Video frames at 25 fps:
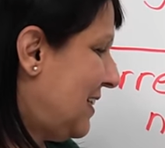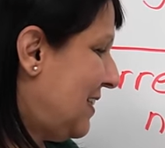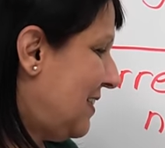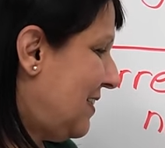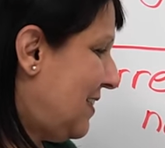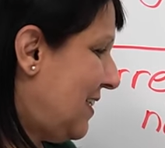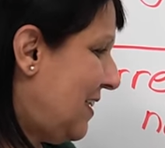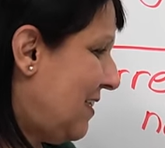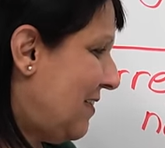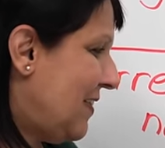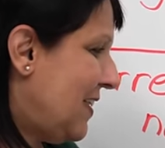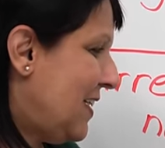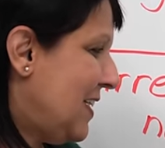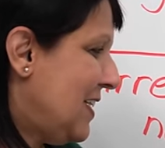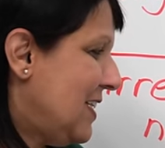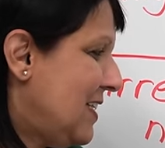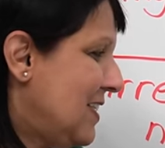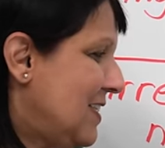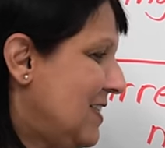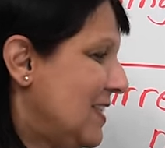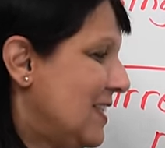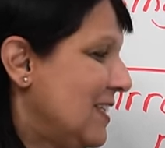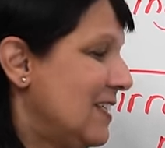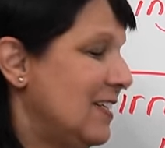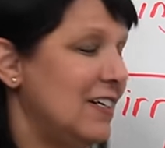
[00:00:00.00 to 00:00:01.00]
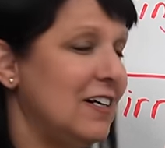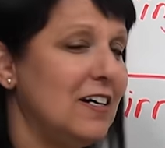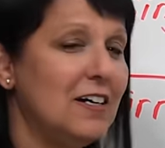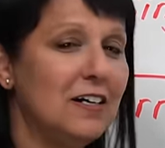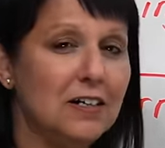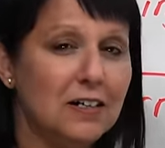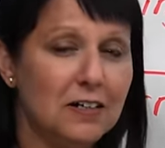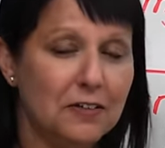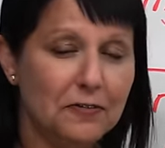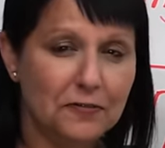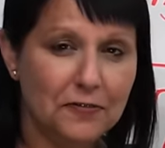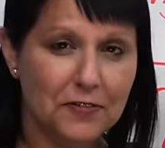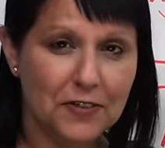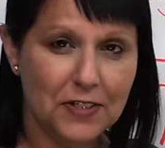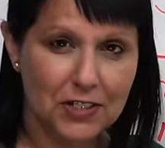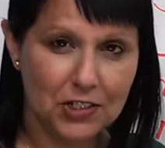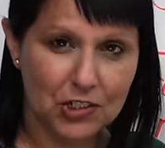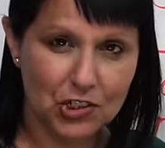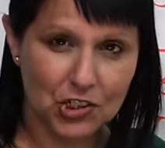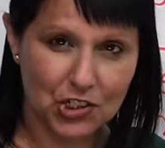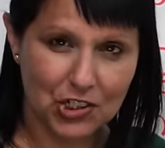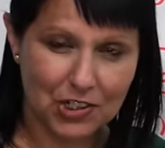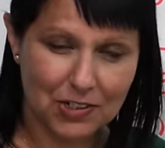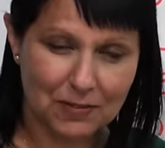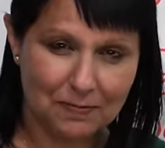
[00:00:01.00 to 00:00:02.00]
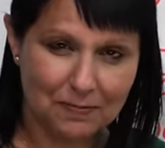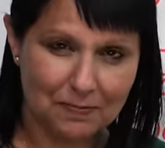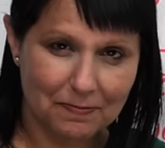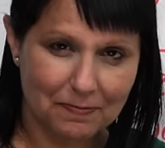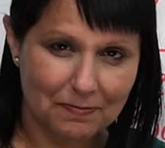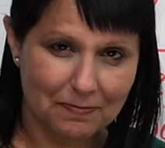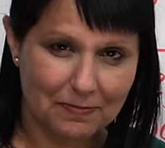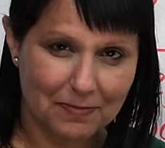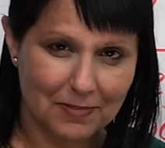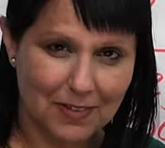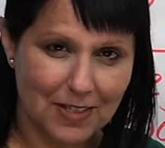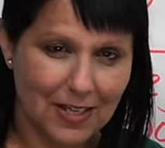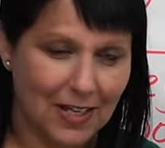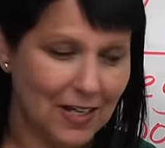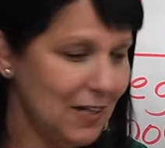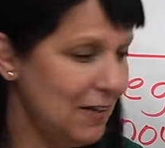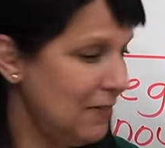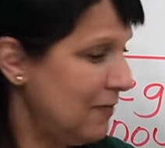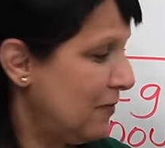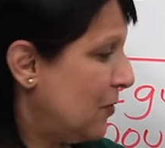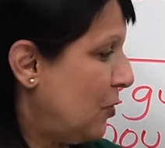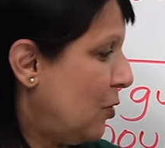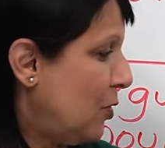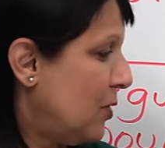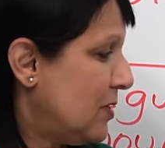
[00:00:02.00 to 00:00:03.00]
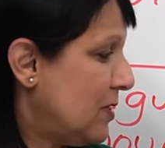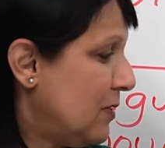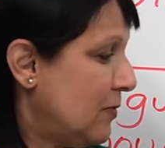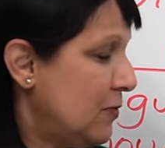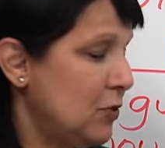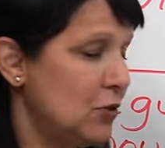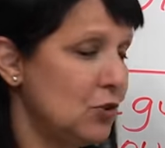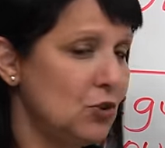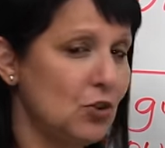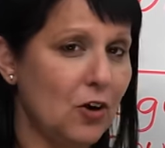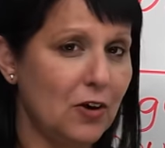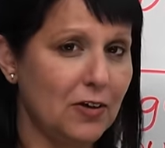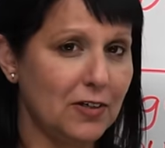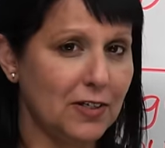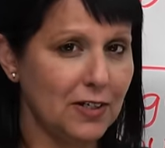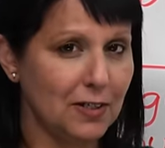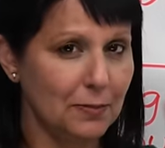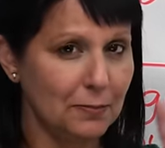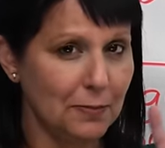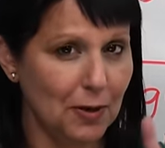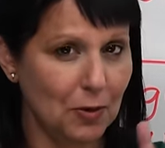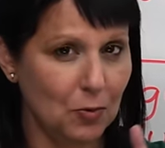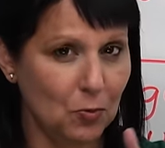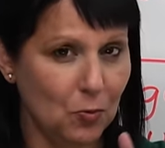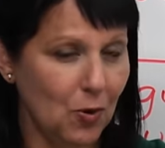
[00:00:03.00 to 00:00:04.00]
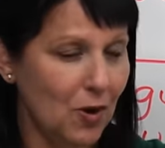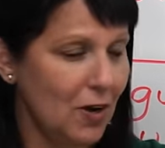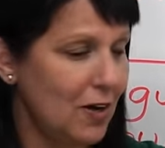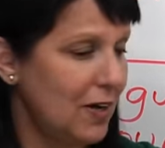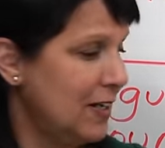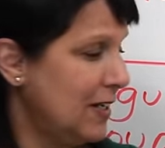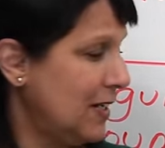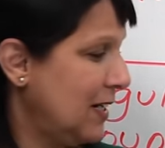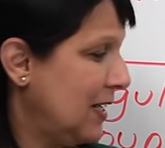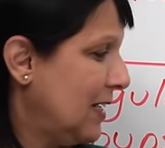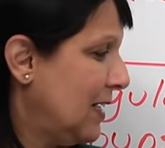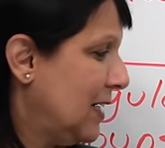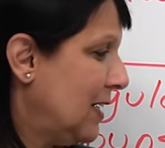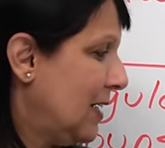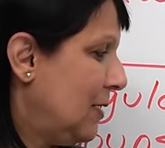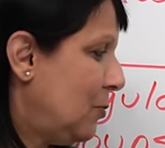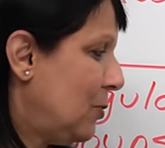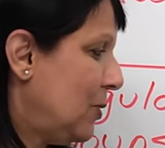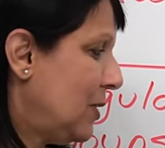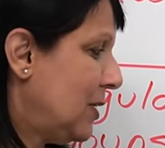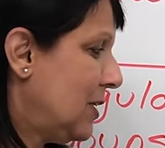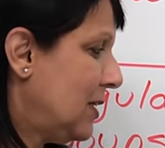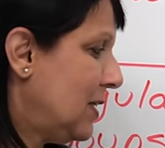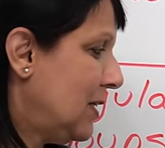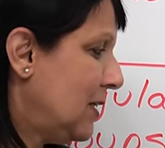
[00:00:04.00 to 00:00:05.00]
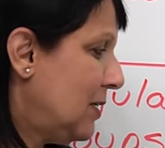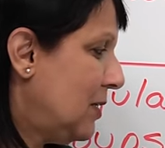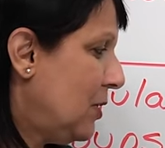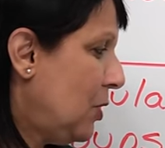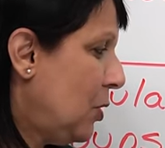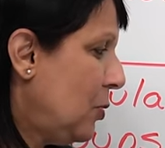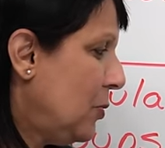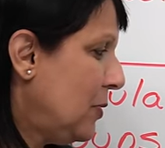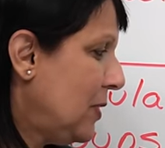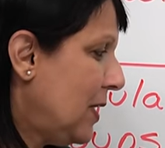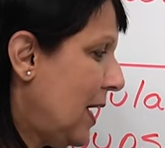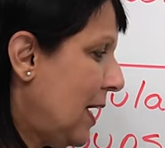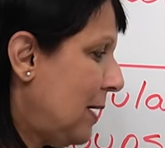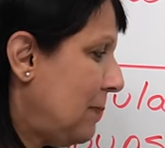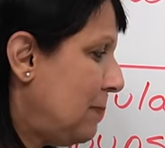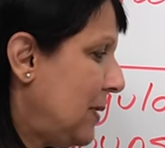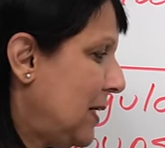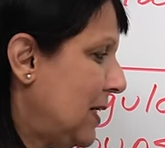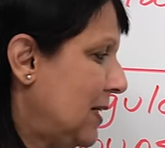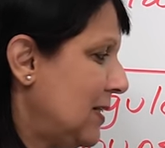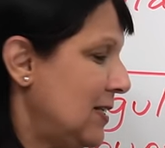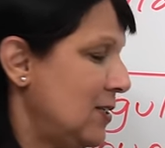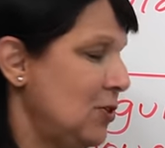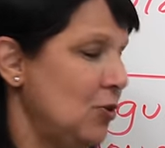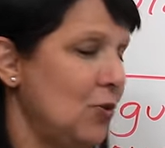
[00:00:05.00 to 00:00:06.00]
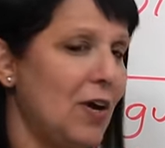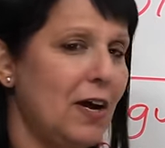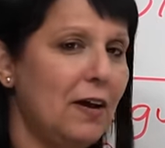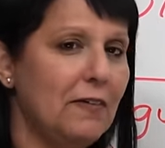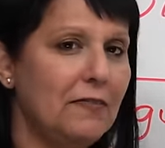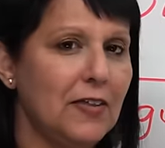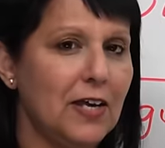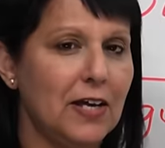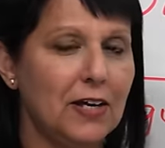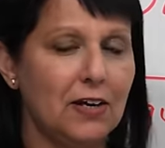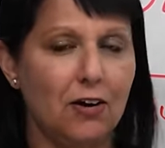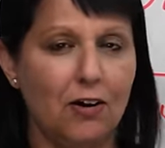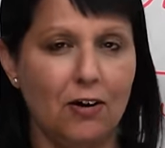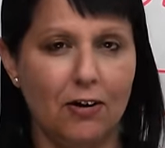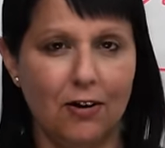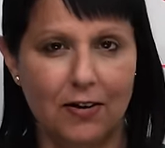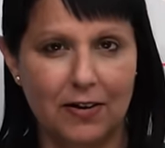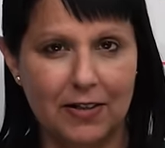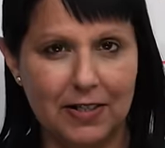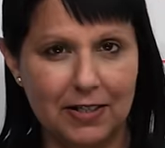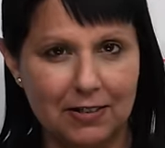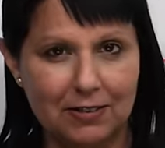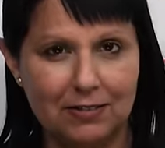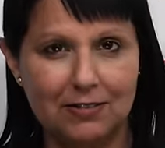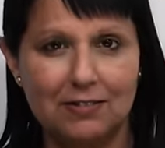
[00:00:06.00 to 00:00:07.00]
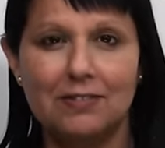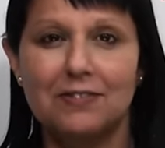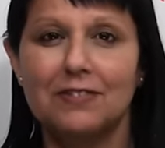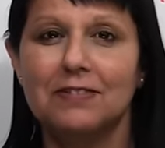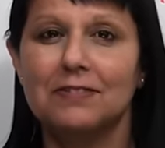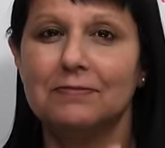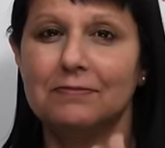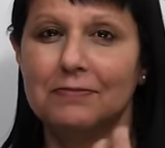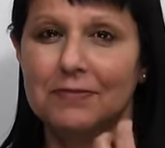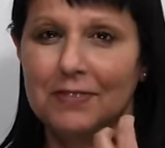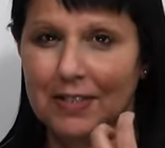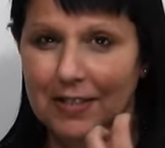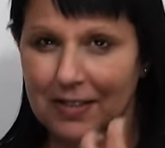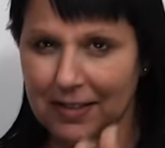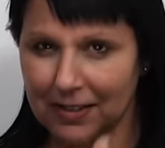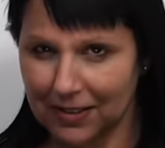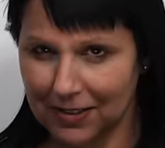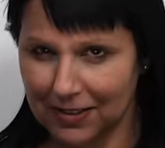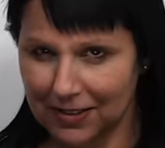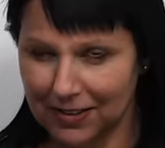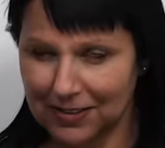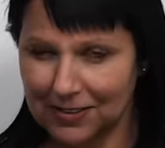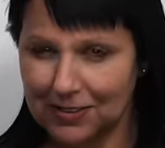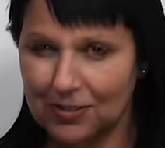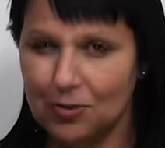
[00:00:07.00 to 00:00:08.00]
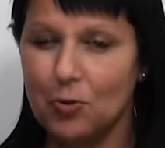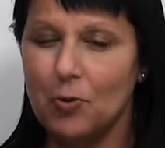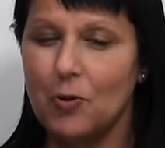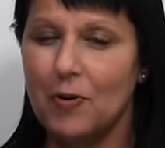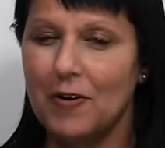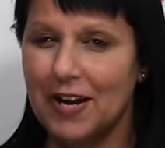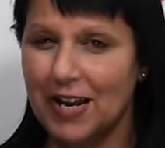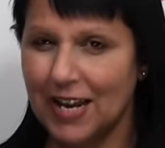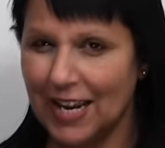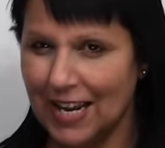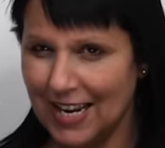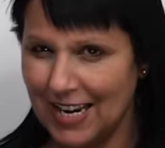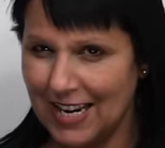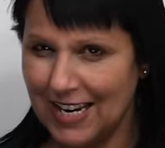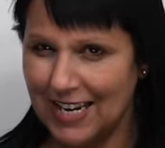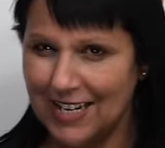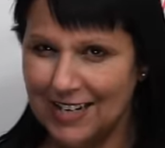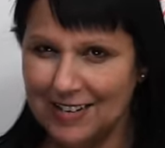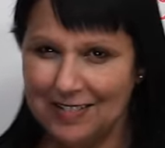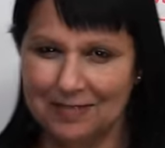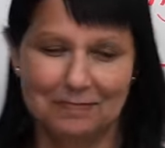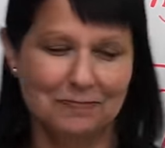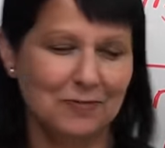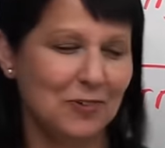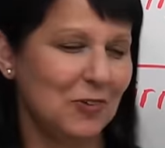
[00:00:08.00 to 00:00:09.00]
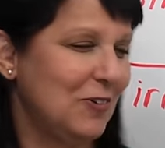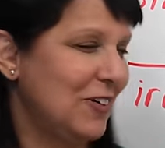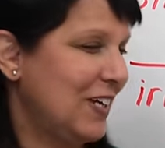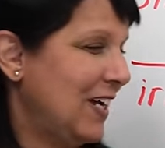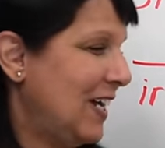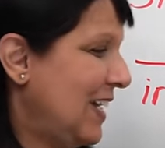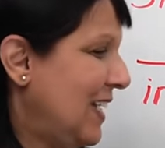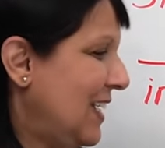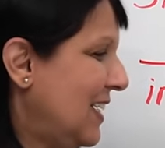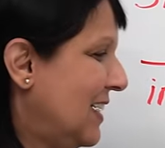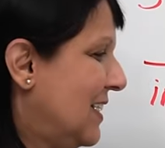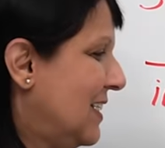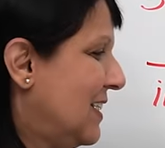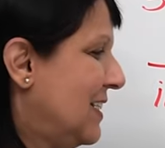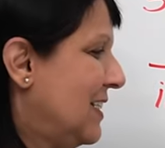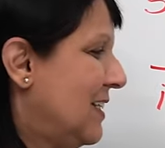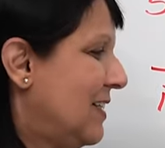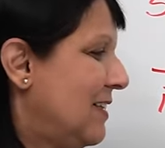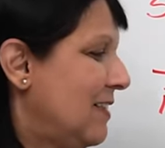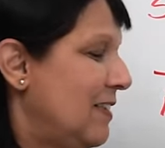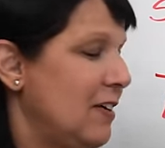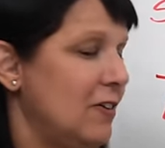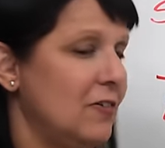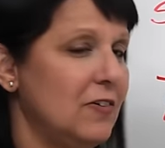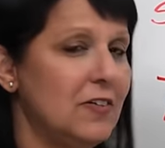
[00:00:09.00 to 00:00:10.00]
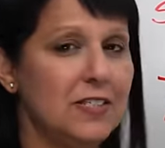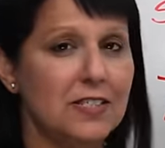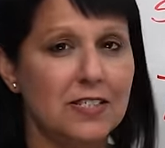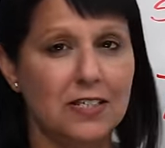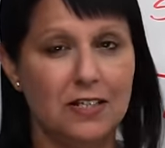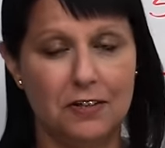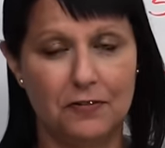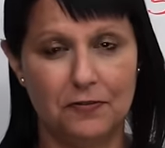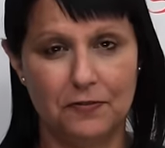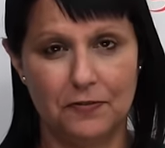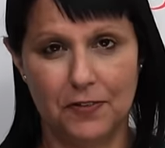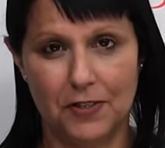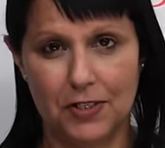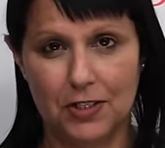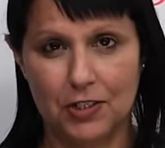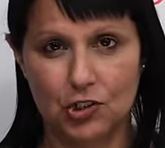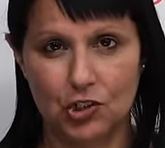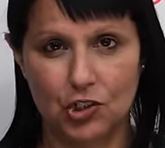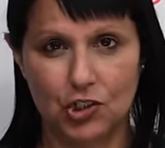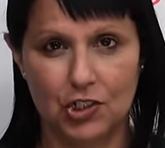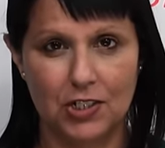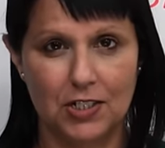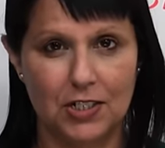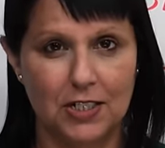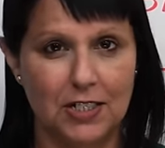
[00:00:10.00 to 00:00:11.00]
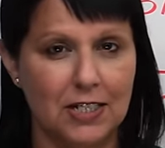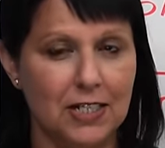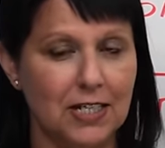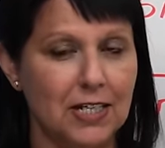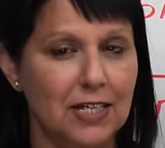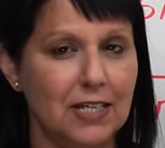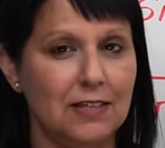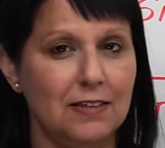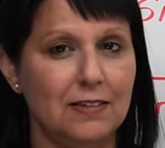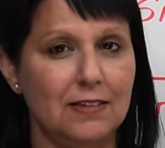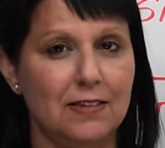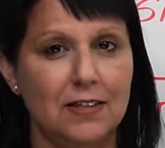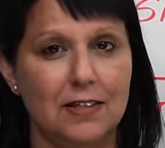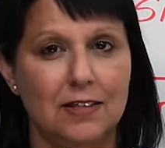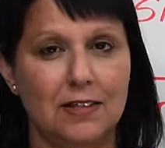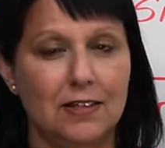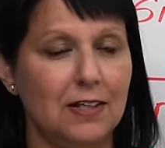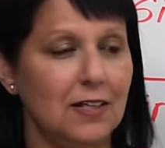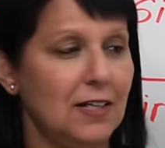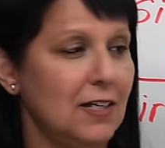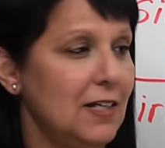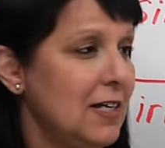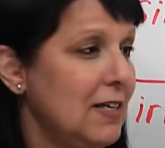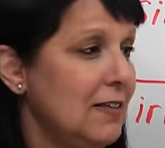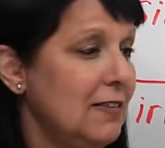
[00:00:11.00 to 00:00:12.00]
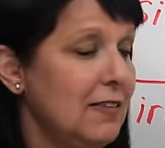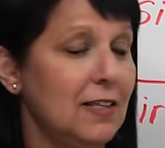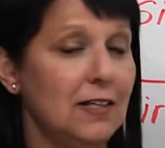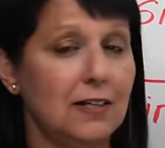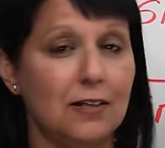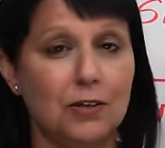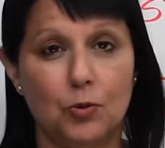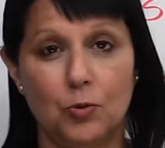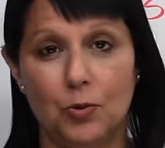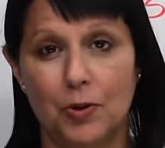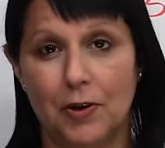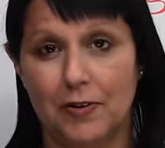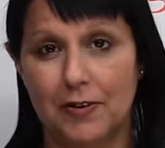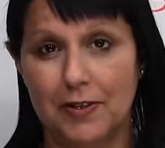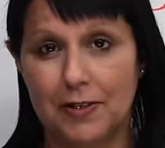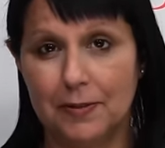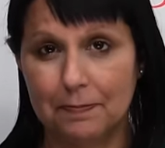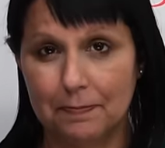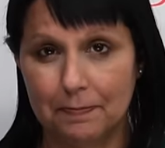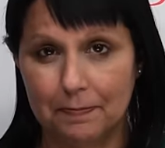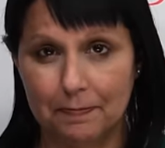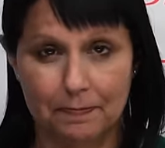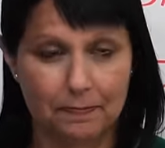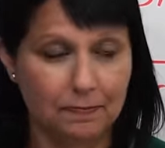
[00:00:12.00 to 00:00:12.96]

there is a fish. Okay, of course, if you're talking about one, we're going to know that because you have that article a uh, or a. Okay, there is a fish in the in the aquarium,